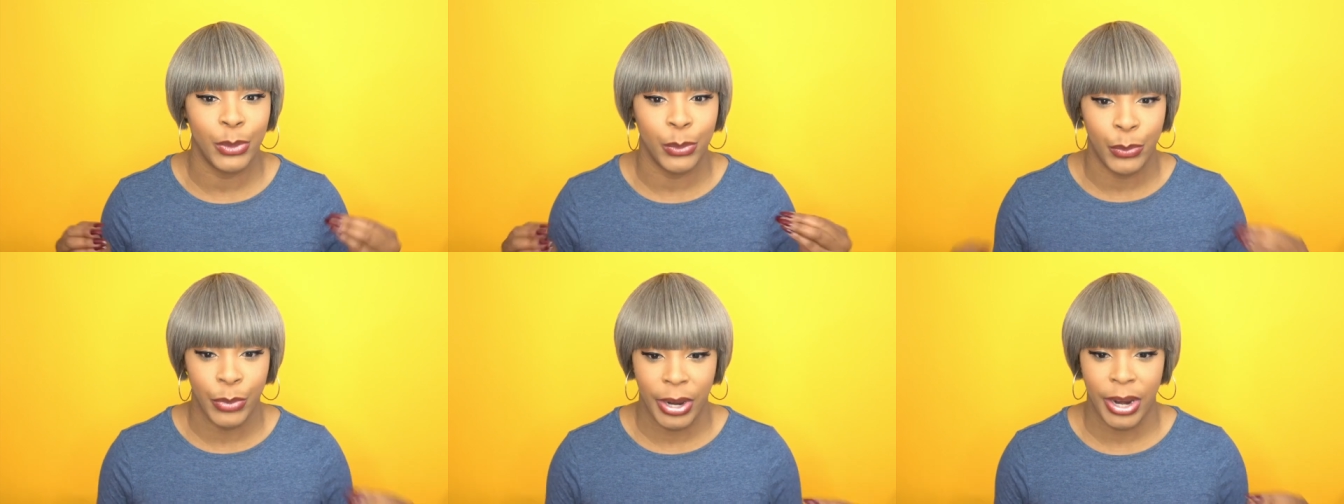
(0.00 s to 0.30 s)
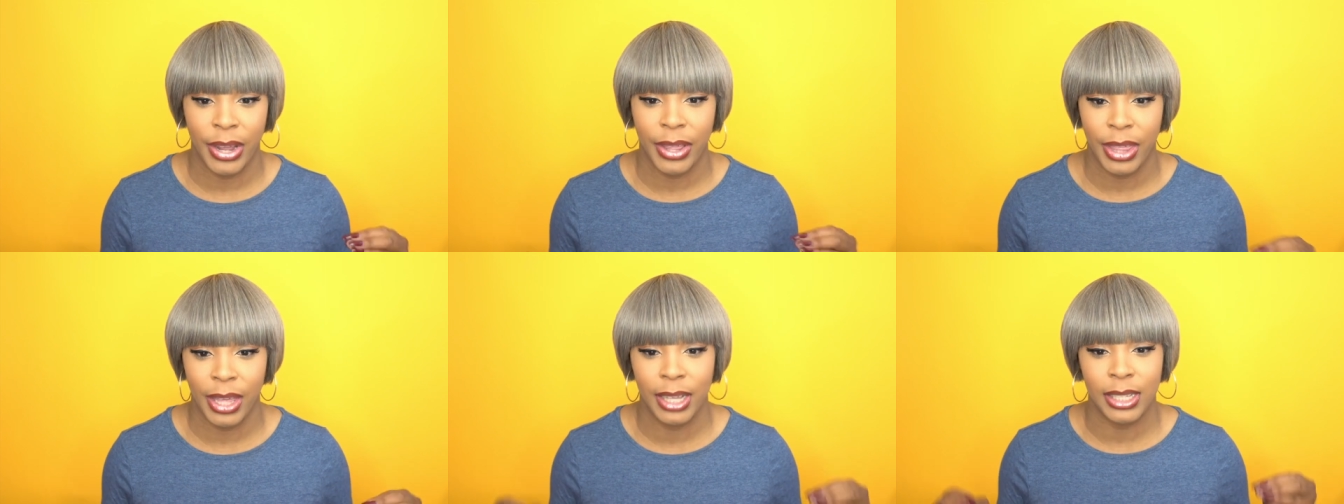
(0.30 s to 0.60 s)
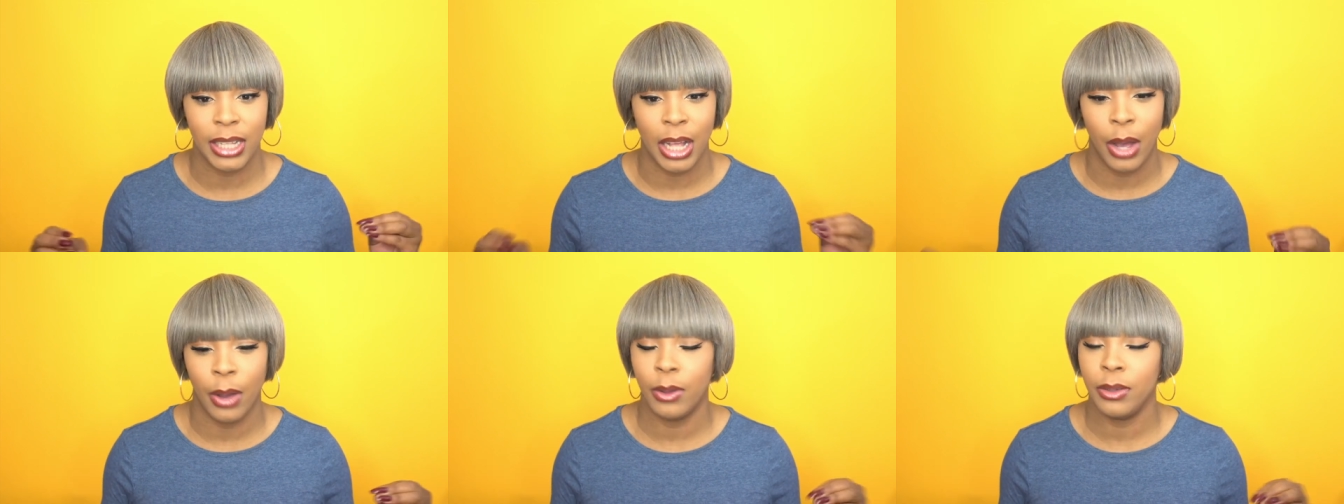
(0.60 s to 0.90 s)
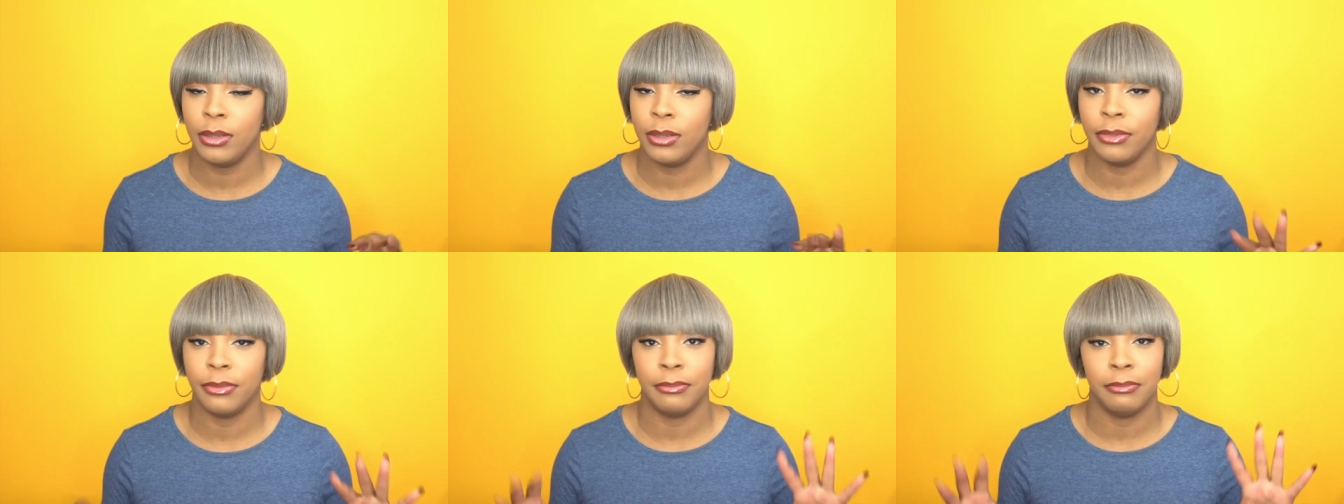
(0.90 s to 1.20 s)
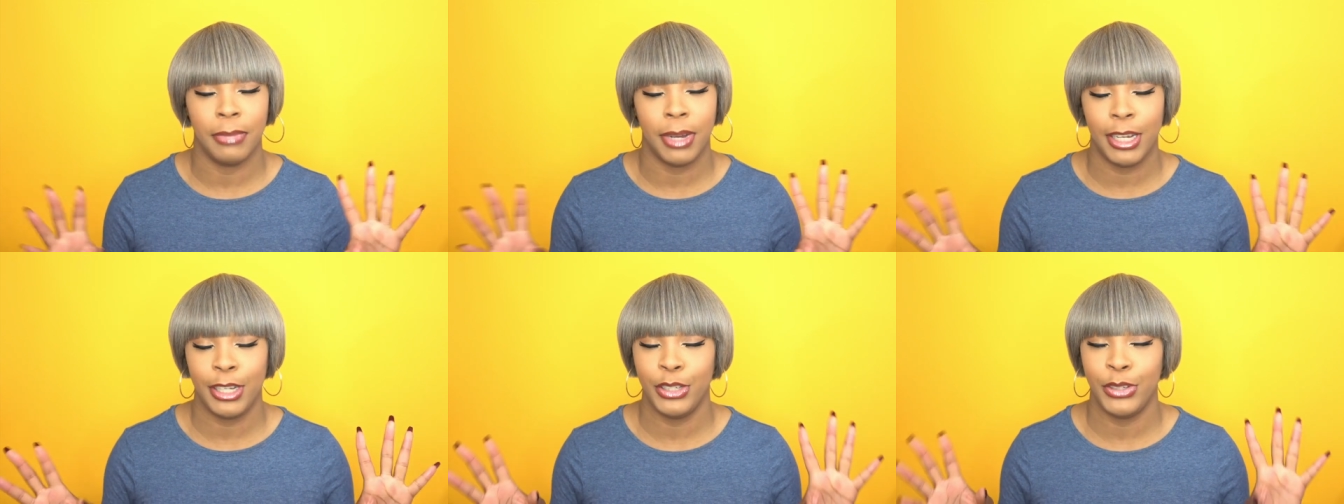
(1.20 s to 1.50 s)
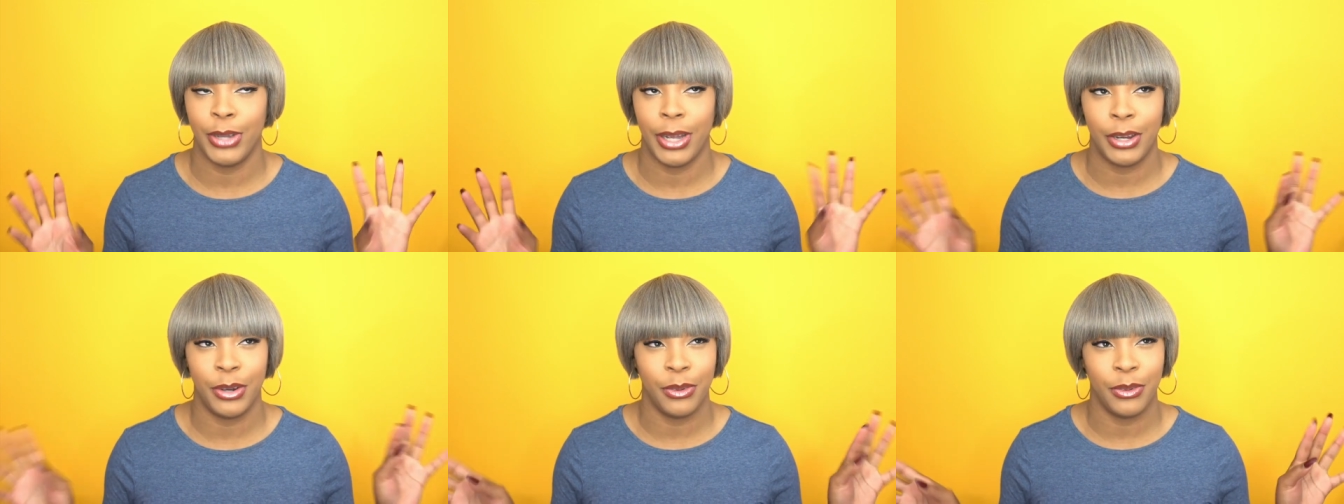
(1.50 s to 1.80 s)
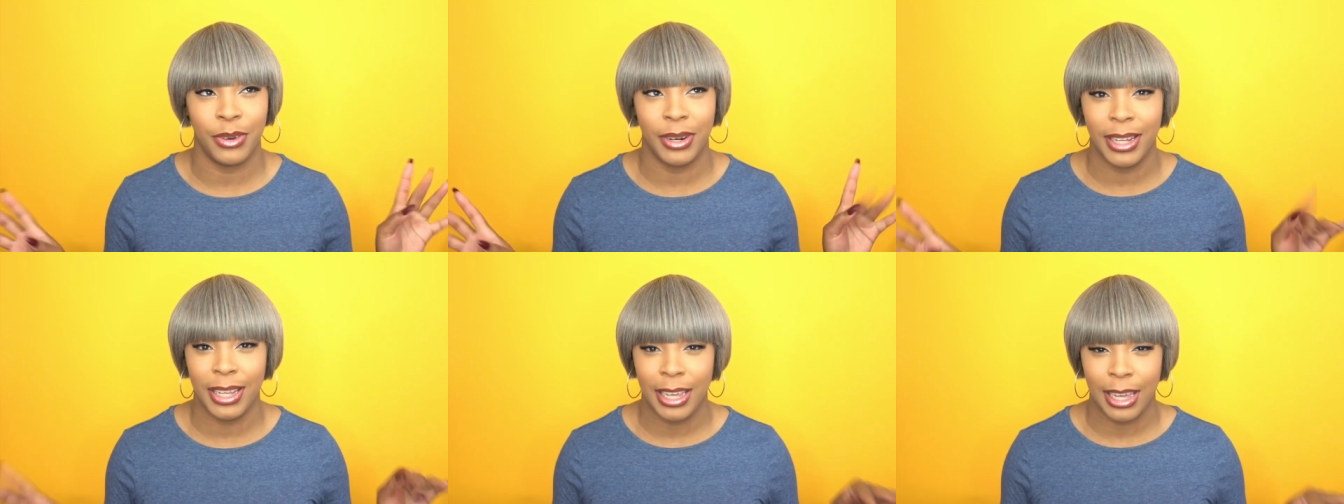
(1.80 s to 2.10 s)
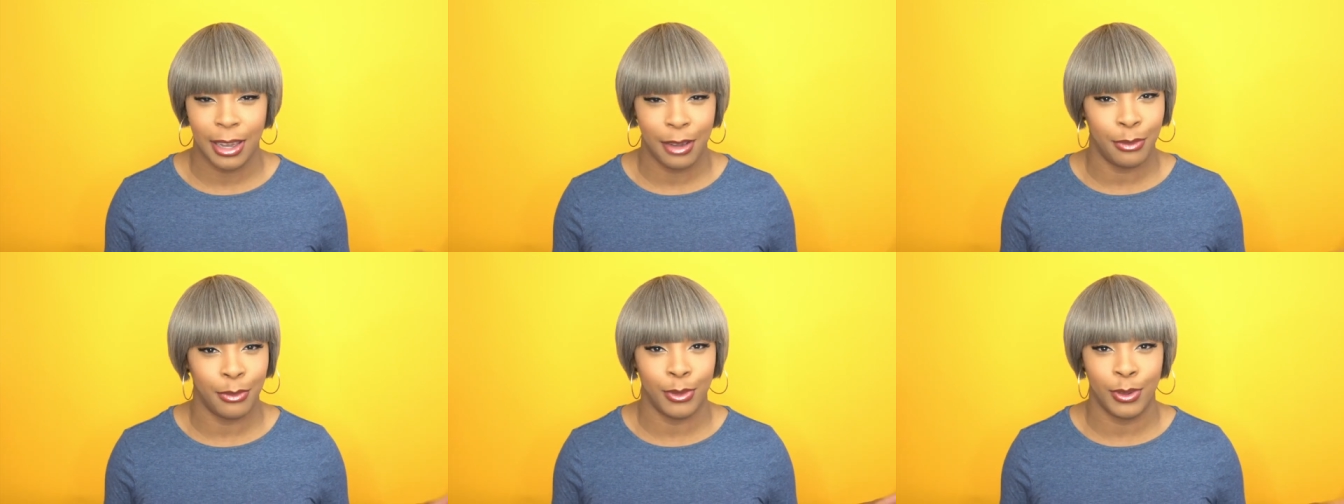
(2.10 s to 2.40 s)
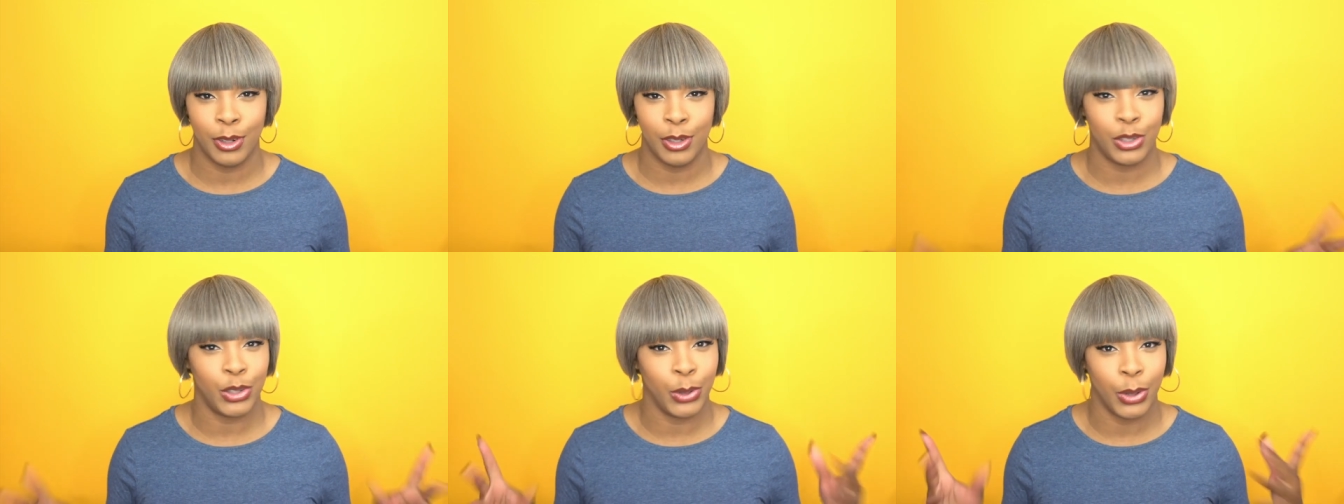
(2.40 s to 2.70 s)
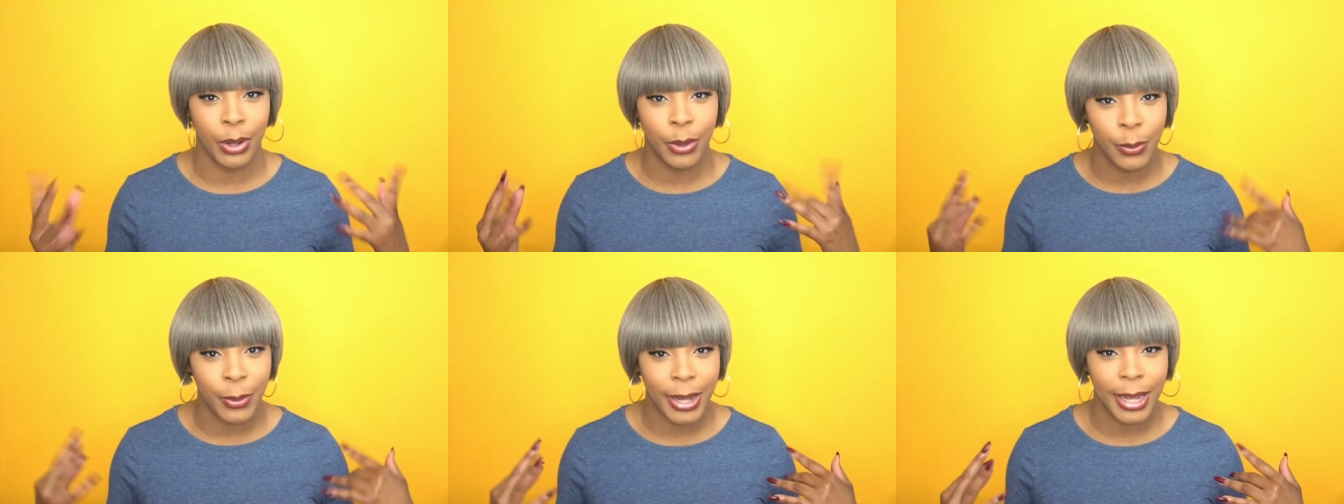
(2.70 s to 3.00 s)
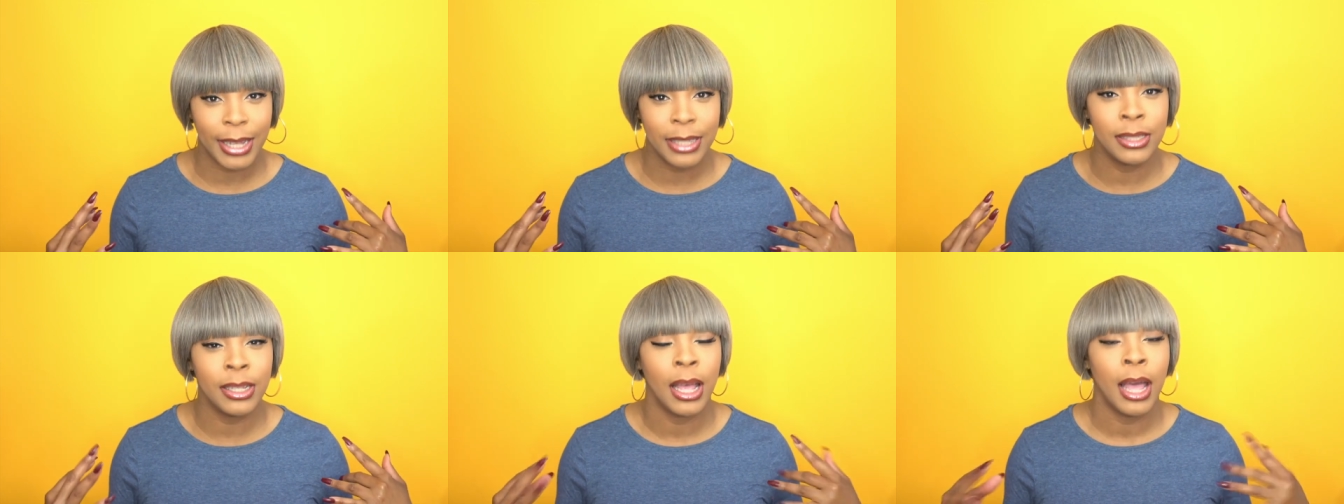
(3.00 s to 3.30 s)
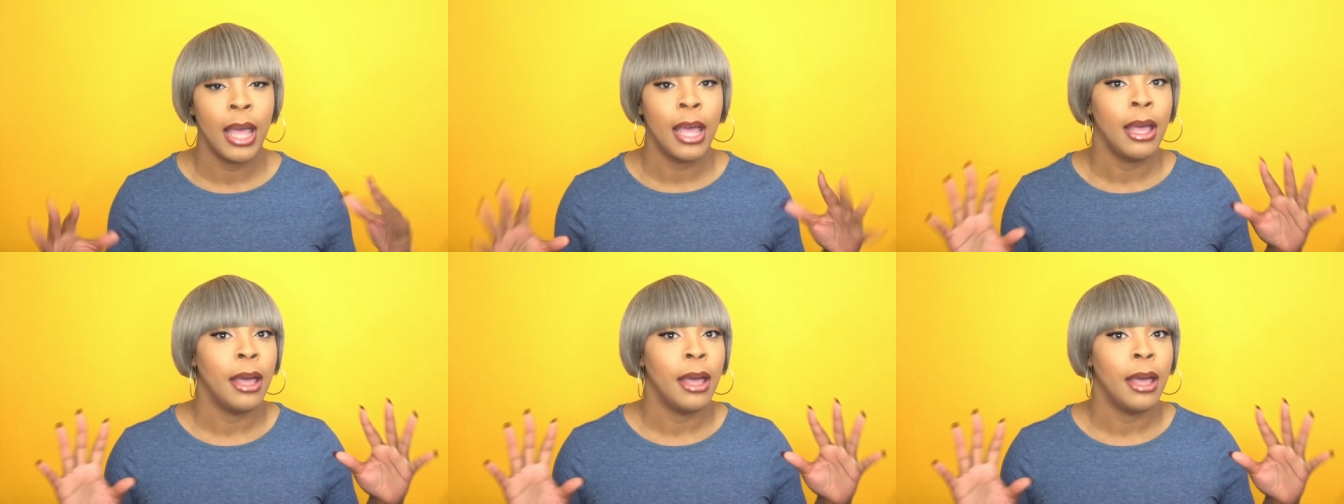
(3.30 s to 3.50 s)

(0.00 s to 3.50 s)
to wear this out, mind you, I don't really care for the short wigs,